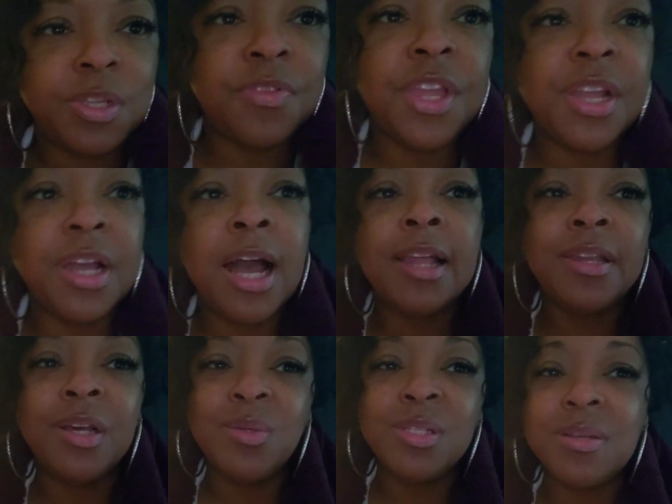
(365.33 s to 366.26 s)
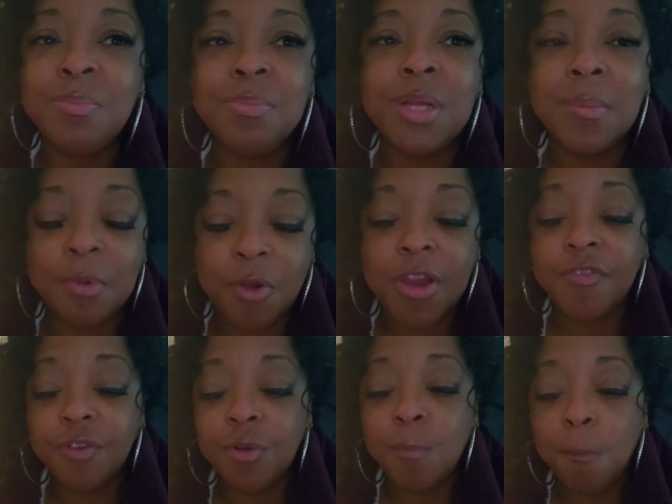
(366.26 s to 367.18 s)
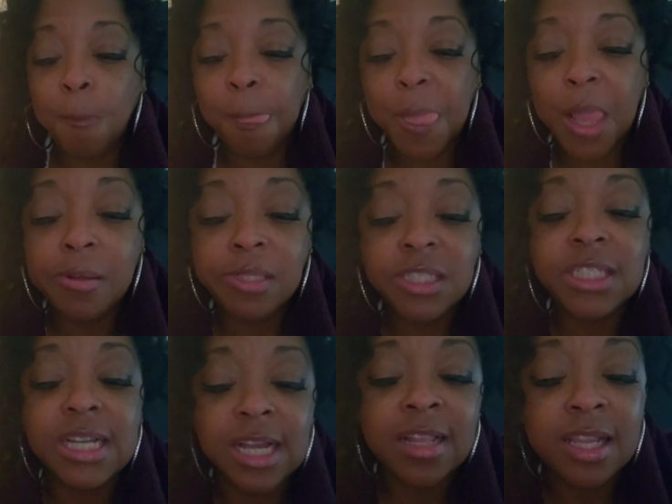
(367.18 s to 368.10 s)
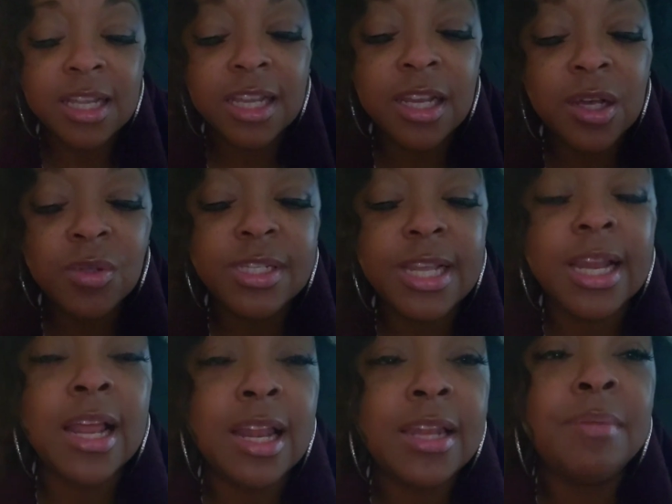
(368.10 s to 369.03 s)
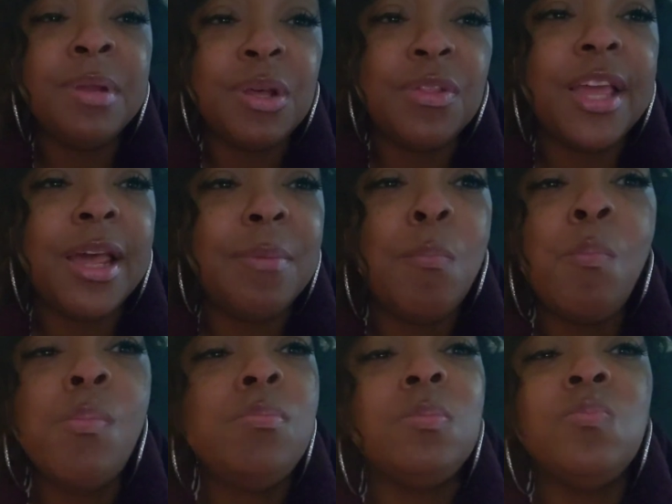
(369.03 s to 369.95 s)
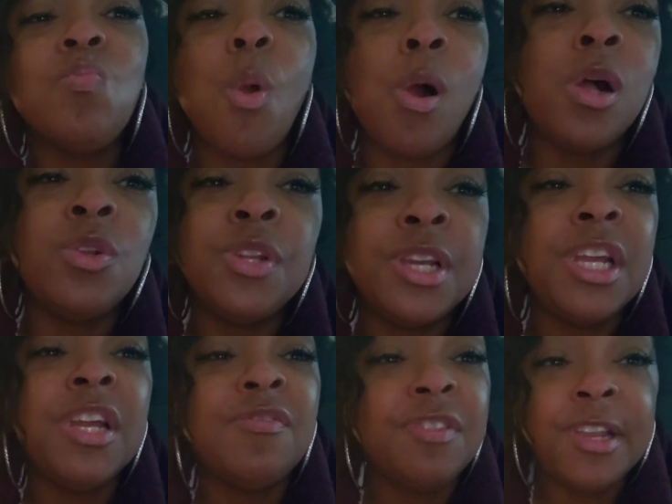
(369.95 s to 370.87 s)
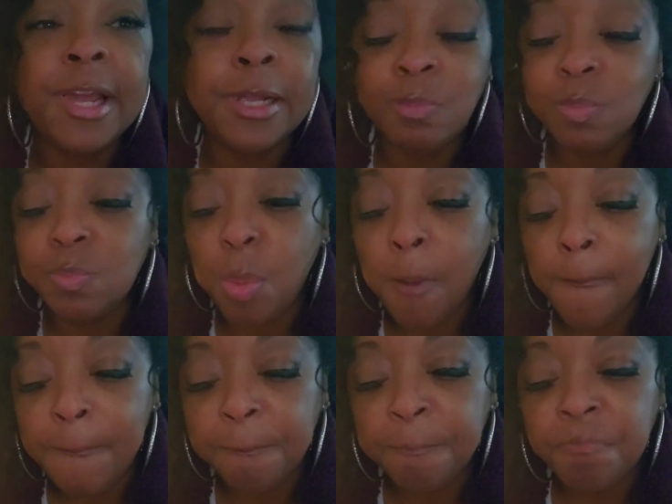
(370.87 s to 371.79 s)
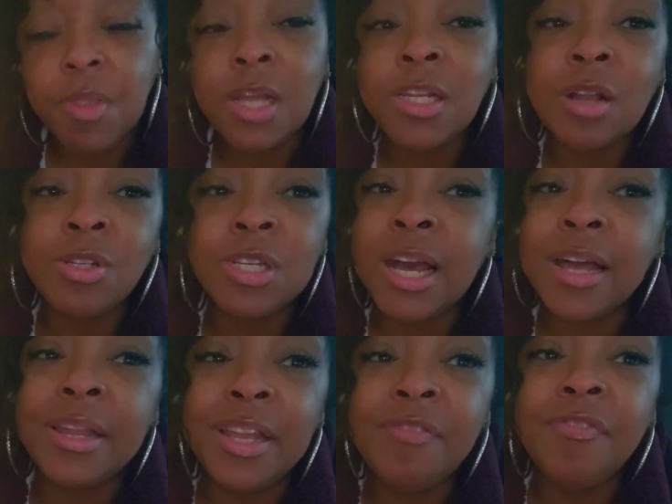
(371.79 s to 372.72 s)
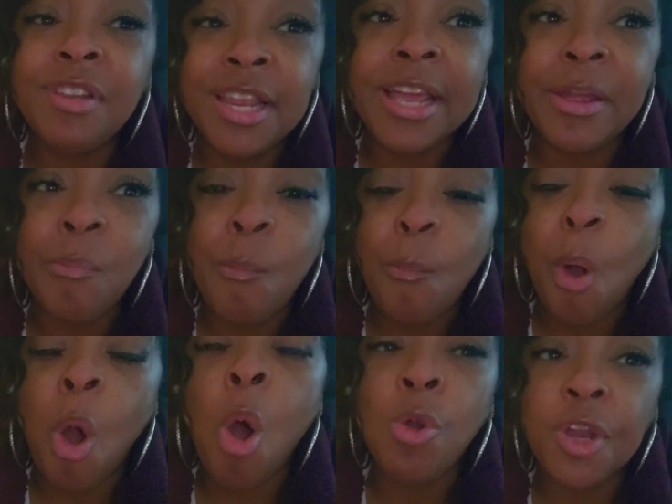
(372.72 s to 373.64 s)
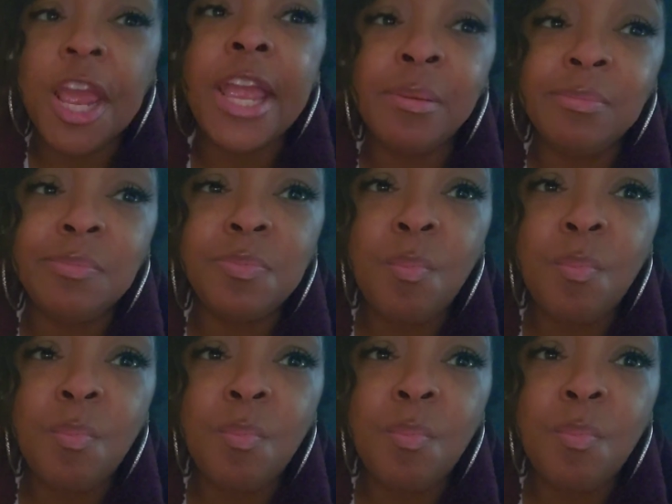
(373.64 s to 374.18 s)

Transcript: I think God knows I'm grateful. I think he knows that. I let him know that all day, every day. I talk to God every day, all day.